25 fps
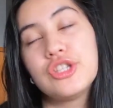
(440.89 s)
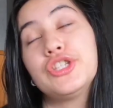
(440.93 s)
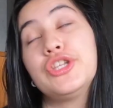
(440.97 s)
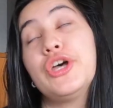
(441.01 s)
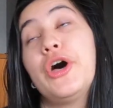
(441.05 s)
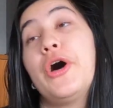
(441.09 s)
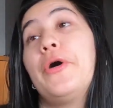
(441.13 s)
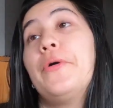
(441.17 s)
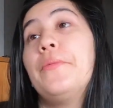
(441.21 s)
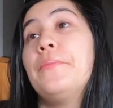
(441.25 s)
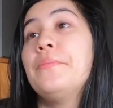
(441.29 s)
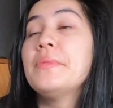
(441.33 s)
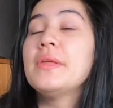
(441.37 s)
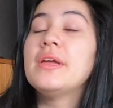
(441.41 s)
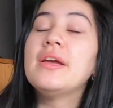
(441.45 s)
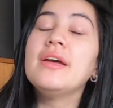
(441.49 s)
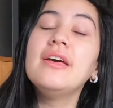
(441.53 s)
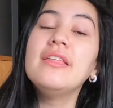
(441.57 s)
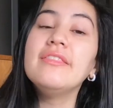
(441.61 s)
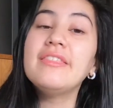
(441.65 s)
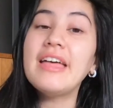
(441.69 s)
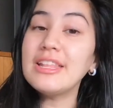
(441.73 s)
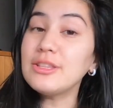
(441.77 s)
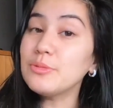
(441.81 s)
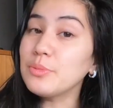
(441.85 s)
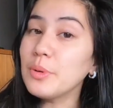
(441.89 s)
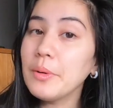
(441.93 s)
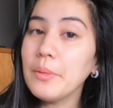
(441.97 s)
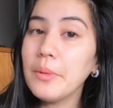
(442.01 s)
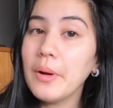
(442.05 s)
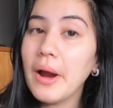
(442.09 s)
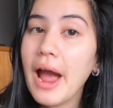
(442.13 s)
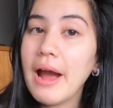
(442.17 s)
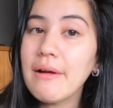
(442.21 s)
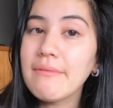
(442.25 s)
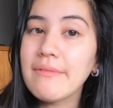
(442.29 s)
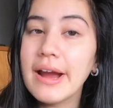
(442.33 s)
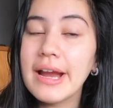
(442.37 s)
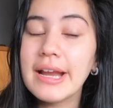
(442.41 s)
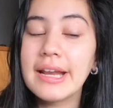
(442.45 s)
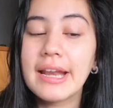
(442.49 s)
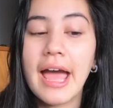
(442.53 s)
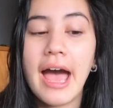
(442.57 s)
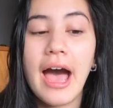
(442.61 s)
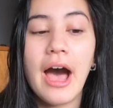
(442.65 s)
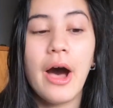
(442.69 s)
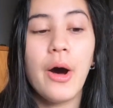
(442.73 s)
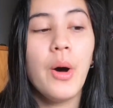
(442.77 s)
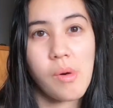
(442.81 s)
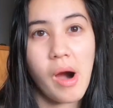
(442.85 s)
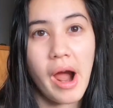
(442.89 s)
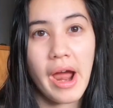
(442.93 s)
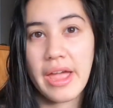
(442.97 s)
So that's where we're at right now.